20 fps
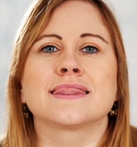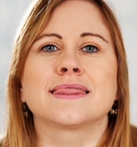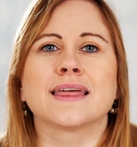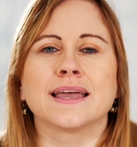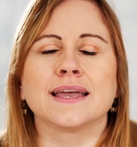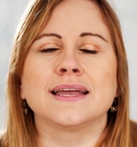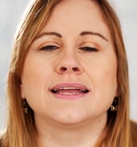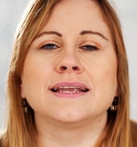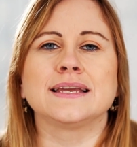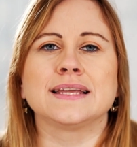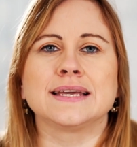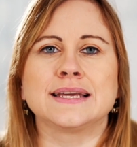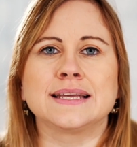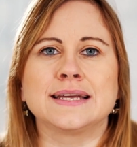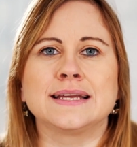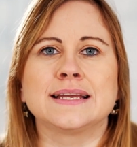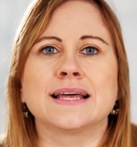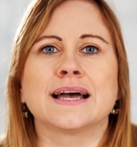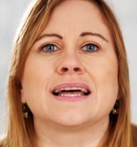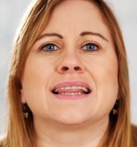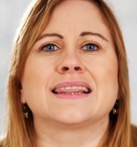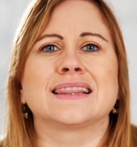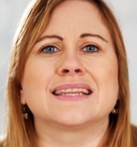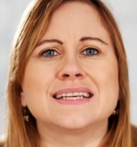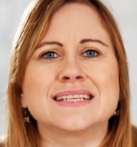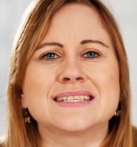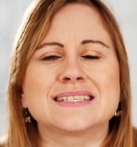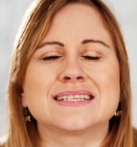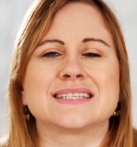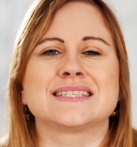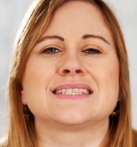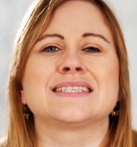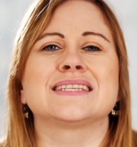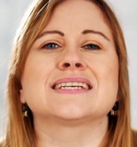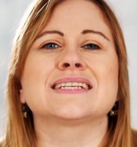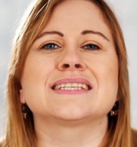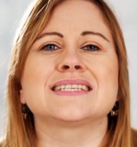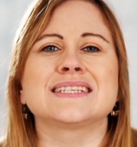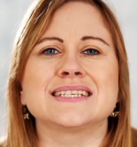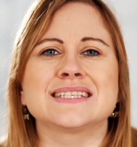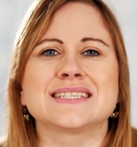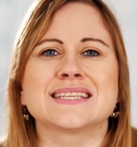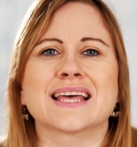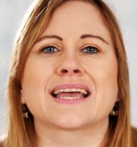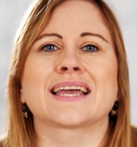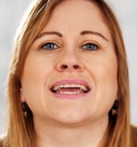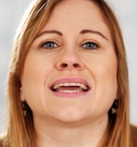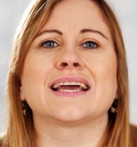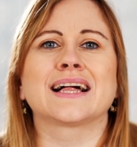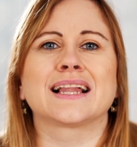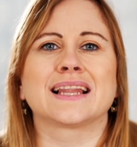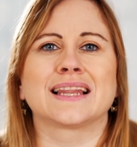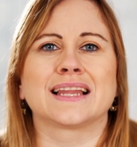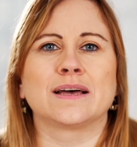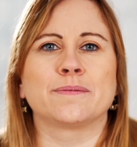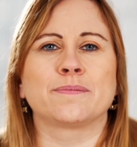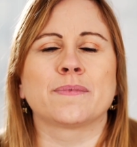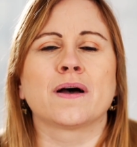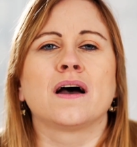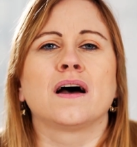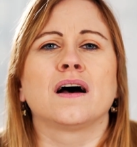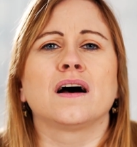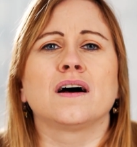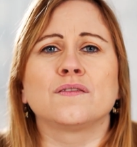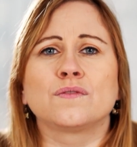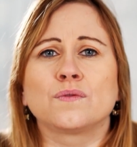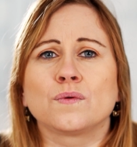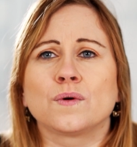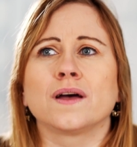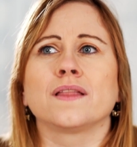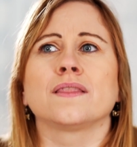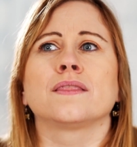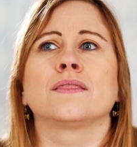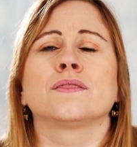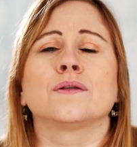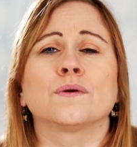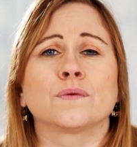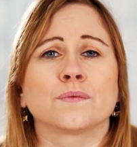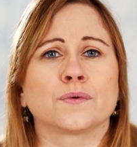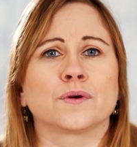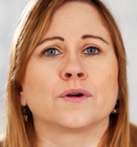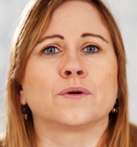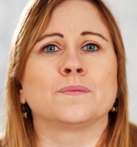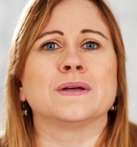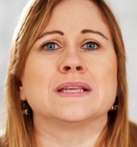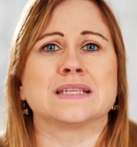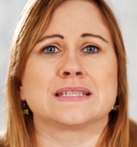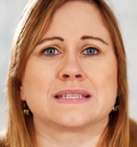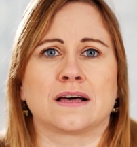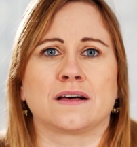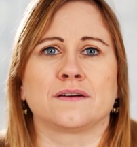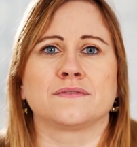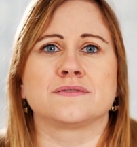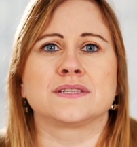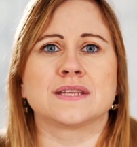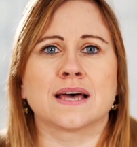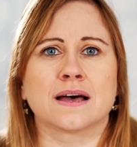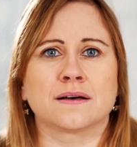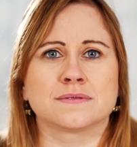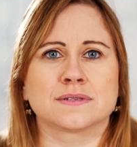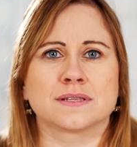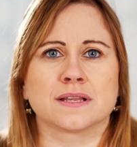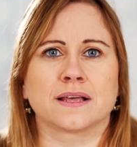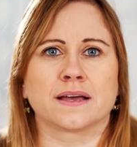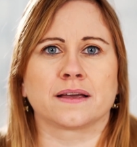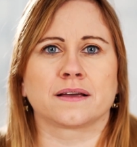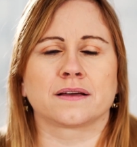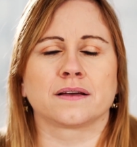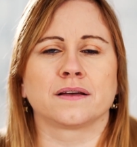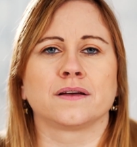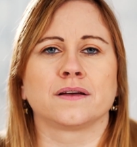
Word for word: they need at least a 60 second clip of what the room itself sounds like.